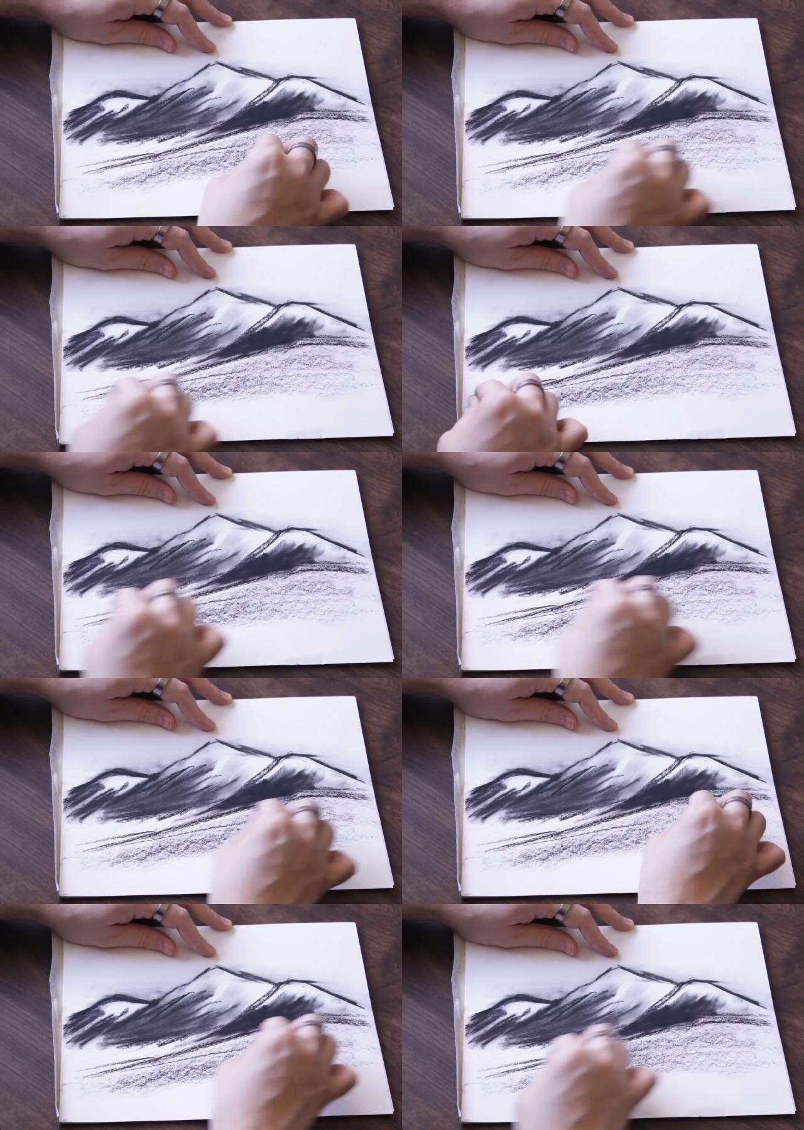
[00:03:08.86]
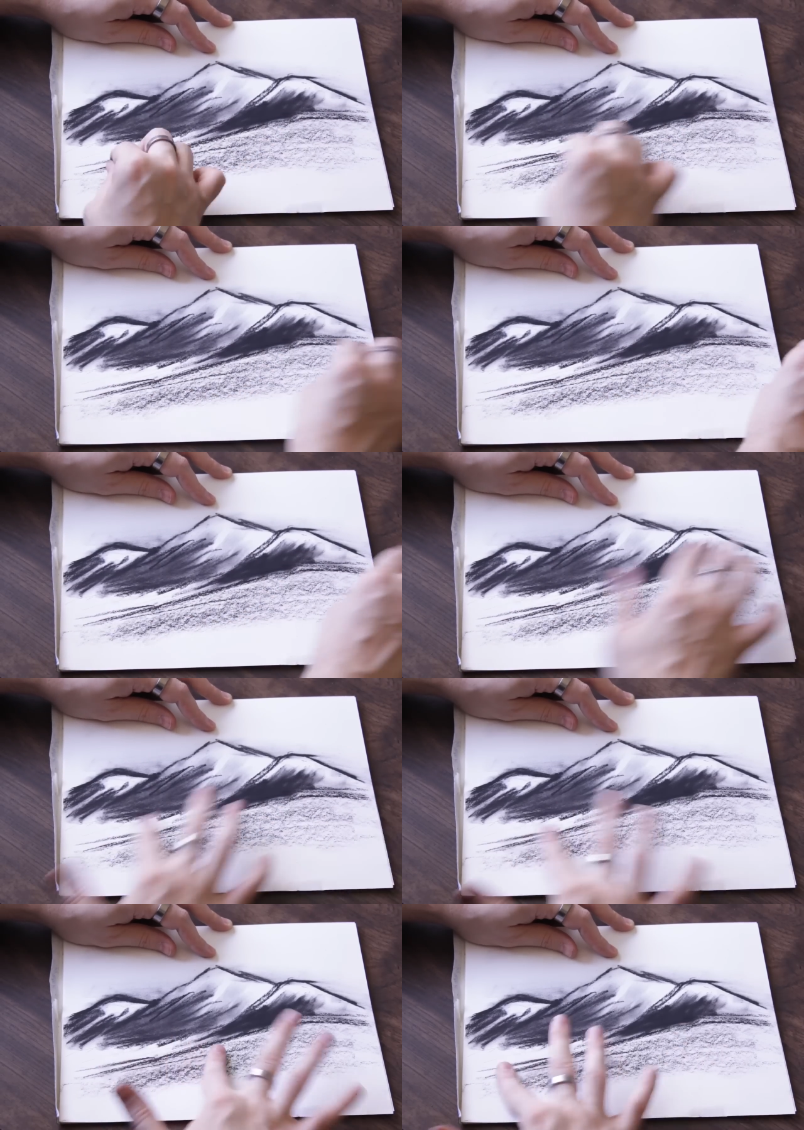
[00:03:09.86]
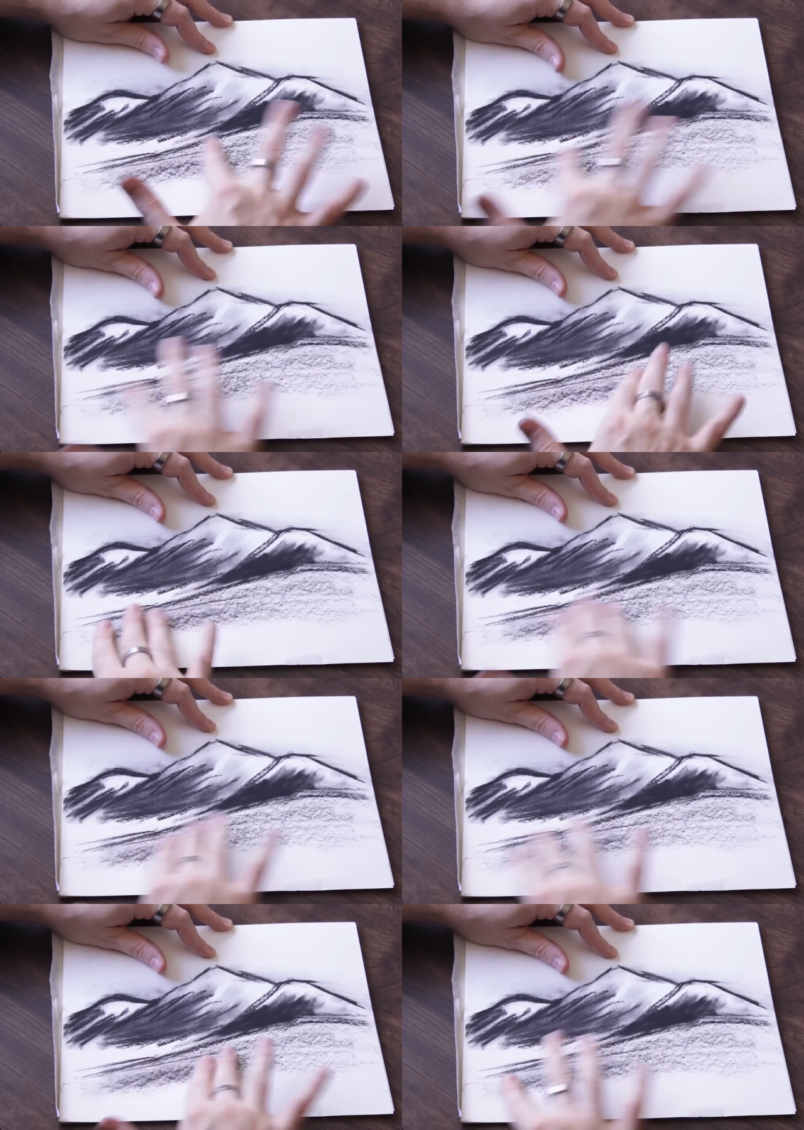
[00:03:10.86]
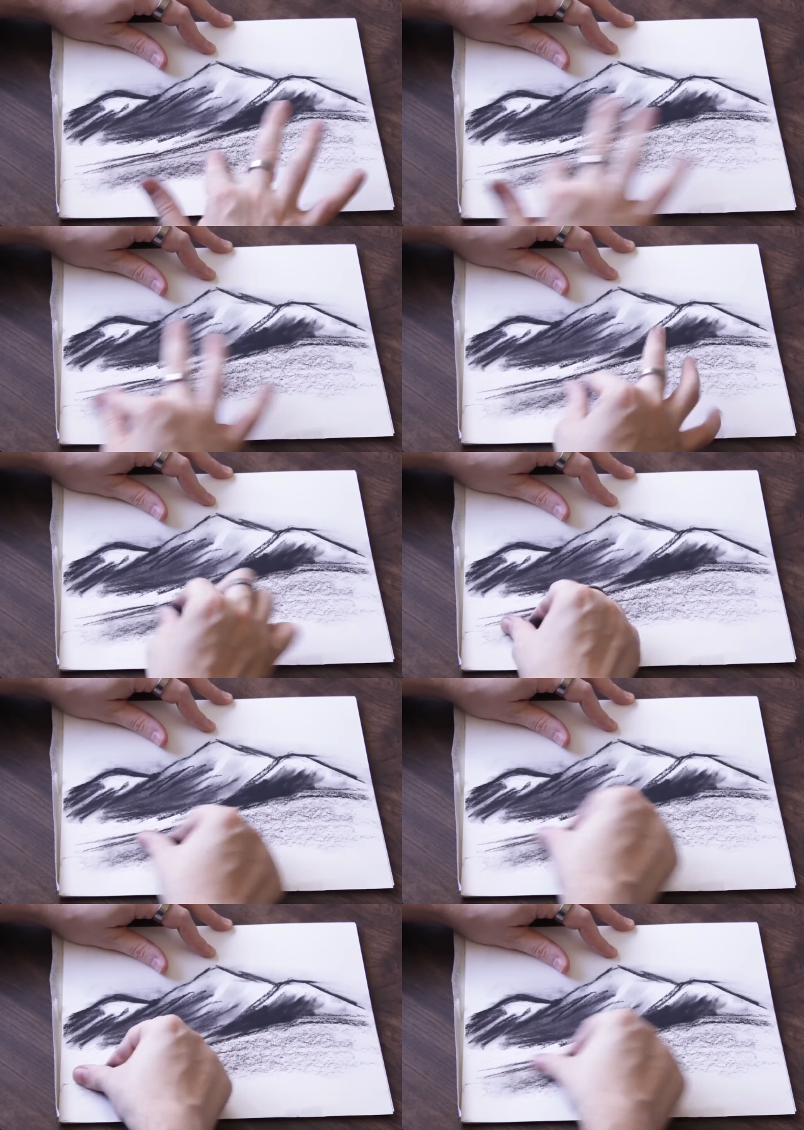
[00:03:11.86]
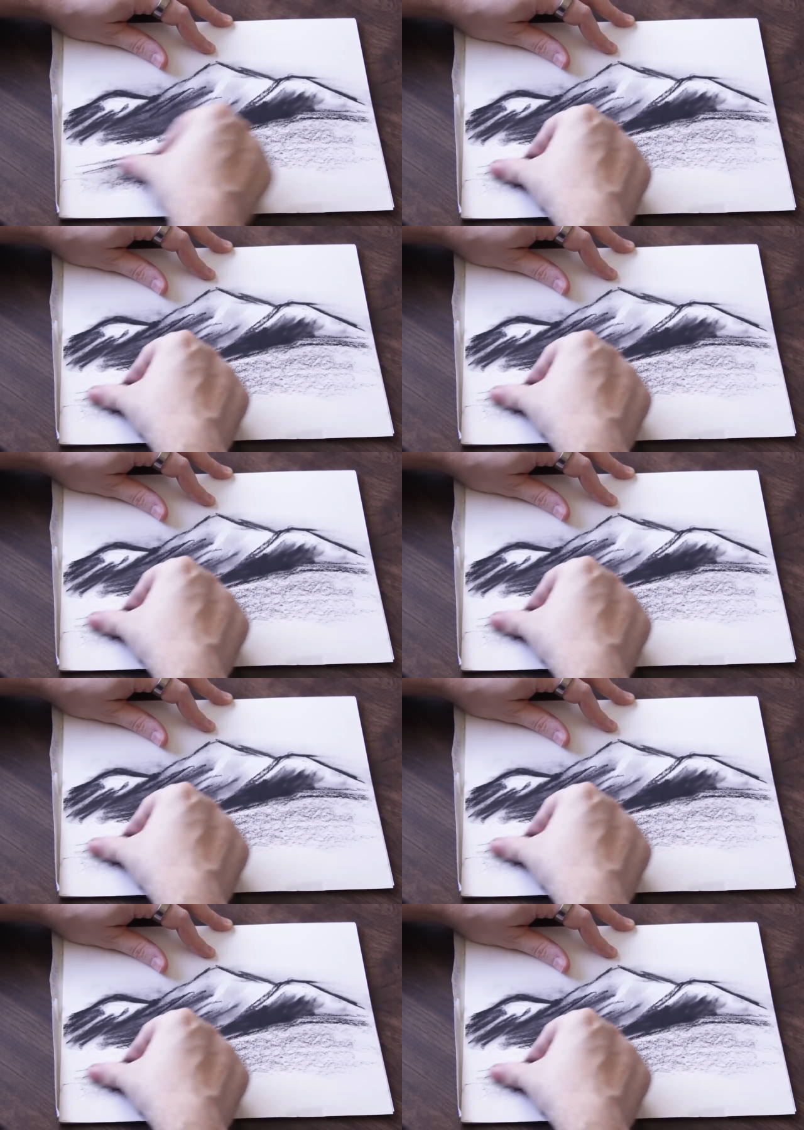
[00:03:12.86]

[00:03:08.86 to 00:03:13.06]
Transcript: [unreadable: no face in view]